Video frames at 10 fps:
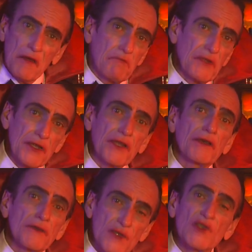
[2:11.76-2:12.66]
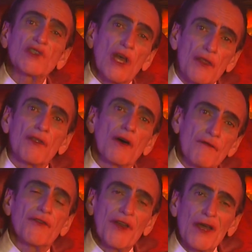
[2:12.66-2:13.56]
meaning son of
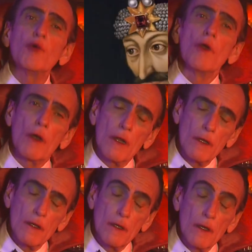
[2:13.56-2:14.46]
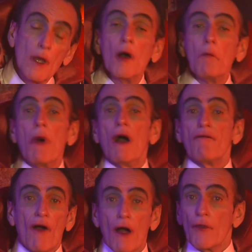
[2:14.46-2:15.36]
Dracul. My
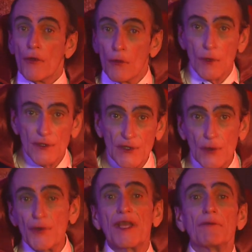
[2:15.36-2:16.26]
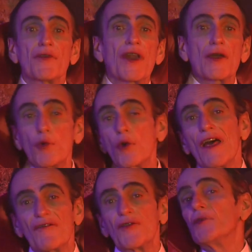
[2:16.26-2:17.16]
father was surnamed Dracul
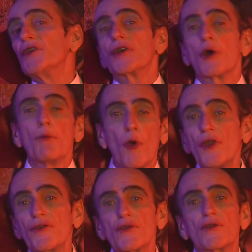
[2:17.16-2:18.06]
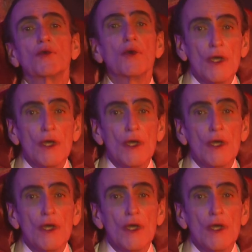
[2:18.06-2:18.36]
after being appointed to